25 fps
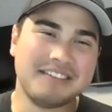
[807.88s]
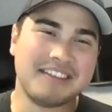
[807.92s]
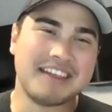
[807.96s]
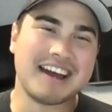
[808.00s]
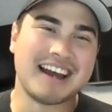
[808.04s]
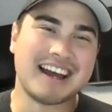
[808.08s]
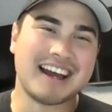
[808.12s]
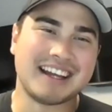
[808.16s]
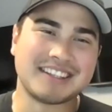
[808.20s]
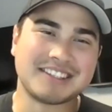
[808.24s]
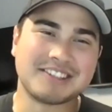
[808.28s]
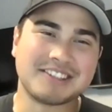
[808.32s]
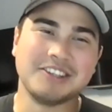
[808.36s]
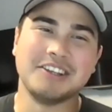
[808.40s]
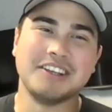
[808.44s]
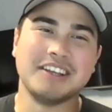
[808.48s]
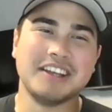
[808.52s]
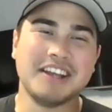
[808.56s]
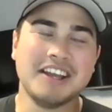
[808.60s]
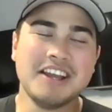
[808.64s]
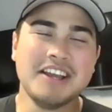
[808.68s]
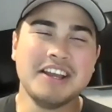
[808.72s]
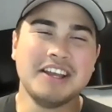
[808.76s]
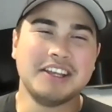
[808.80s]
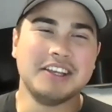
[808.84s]
that. So
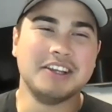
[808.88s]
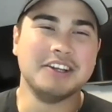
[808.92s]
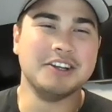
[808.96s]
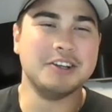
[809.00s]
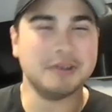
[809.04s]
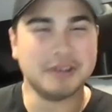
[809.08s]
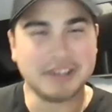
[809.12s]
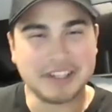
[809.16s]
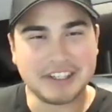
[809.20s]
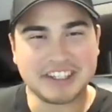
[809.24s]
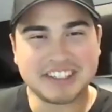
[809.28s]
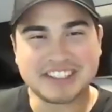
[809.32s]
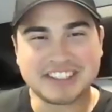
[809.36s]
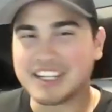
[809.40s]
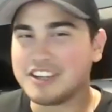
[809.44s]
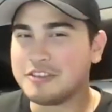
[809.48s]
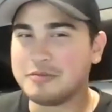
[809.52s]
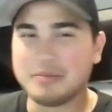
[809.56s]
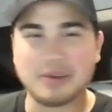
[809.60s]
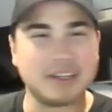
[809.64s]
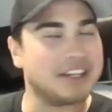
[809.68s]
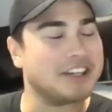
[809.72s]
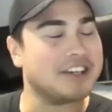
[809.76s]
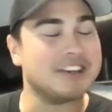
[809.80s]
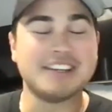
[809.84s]
you're doing it yourself,
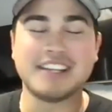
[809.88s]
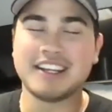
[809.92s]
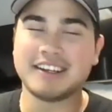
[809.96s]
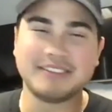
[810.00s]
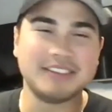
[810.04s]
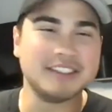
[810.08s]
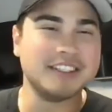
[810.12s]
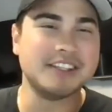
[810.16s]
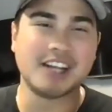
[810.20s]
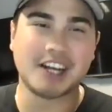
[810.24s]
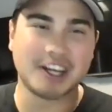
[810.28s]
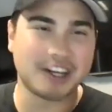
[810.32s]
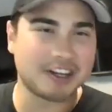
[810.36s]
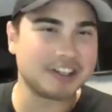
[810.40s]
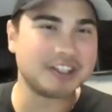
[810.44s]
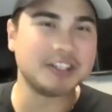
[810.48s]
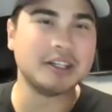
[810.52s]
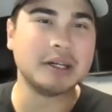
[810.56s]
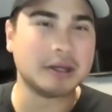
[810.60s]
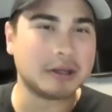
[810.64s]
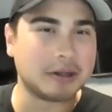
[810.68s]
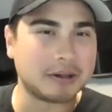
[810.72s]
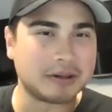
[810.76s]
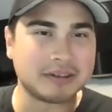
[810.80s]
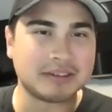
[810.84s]
but you're definitely not on
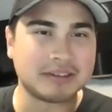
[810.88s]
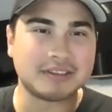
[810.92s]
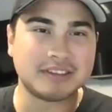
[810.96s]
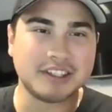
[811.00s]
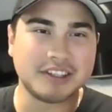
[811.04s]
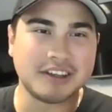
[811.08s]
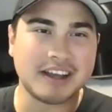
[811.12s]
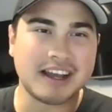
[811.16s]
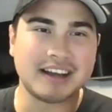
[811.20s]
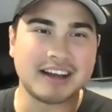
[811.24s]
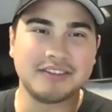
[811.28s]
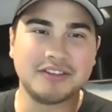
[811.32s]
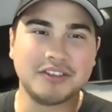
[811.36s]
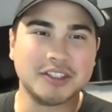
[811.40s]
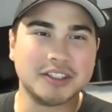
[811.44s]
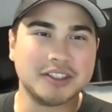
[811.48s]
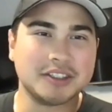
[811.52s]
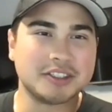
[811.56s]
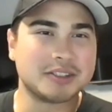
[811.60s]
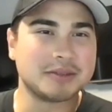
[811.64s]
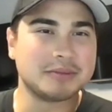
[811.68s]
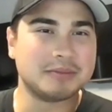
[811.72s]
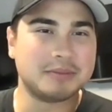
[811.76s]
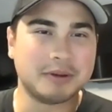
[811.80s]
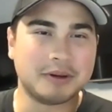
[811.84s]
your own. You have your
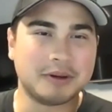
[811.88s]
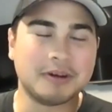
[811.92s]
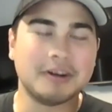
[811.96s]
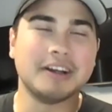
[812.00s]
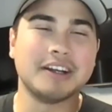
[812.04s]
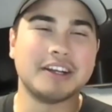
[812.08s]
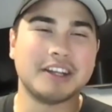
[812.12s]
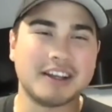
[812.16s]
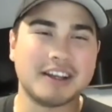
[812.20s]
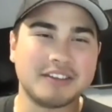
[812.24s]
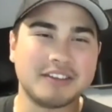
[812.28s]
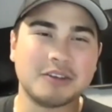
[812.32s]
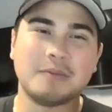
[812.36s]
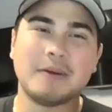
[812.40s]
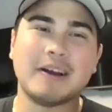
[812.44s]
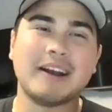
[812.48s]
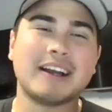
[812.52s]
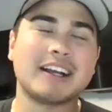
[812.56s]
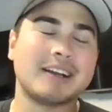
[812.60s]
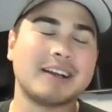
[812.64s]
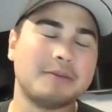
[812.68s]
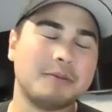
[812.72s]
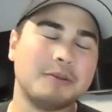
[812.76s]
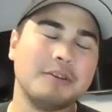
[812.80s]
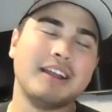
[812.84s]
support, you have your
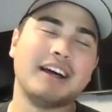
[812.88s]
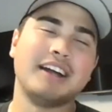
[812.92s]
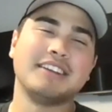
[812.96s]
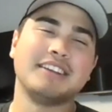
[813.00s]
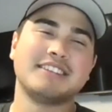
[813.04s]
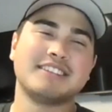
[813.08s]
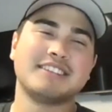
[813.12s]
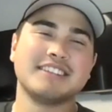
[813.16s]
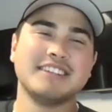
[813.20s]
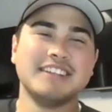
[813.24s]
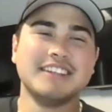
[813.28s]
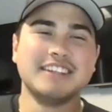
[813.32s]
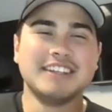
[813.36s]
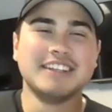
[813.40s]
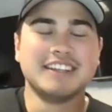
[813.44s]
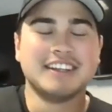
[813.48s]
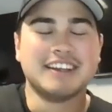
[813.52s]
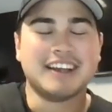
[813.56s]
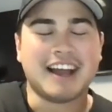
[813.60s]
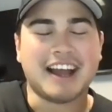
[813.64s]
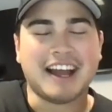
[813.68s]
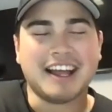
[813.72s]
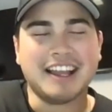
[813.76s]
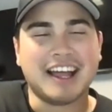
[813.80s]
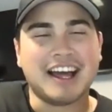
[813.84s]
backup. Well,
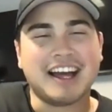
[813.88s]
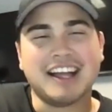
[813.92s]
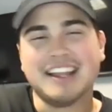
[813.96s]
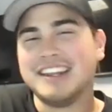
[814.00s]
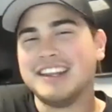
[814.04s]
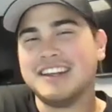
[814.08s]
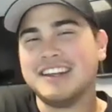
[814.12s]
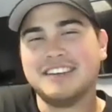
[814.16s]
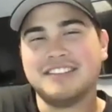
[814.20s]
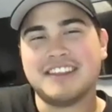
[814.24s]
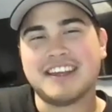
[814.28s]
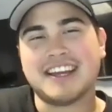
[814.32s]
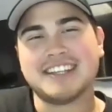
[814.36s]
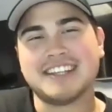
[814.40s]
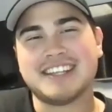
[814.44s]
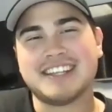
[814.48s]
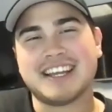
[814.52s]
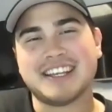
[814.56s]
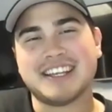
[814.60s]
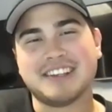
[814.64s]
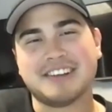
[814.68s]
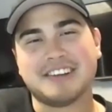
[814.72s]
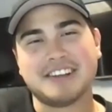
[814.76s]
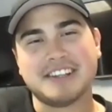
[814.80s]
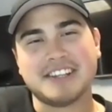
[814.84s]
I love that,
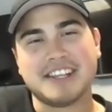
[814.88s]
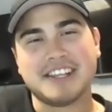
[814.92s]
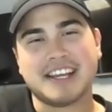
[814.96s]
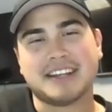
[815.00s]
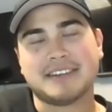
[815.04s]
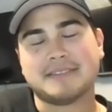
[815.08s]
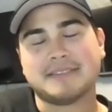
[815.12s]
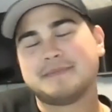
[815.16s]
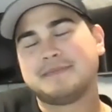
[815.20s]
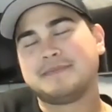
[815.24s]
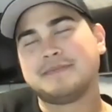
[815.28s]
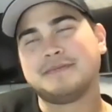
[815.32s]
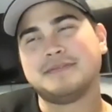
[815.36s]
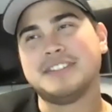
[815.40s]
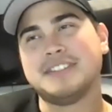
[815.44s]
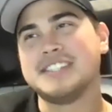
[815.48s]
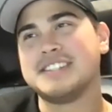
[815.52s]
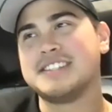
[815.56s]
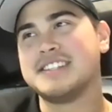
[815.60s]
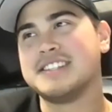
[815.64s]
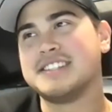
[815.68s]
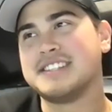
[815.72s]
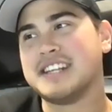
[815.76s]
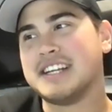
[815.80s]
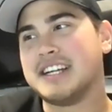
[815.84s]
Daniel. And yeah, this
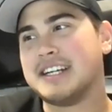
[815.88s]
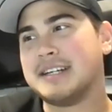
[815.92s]
is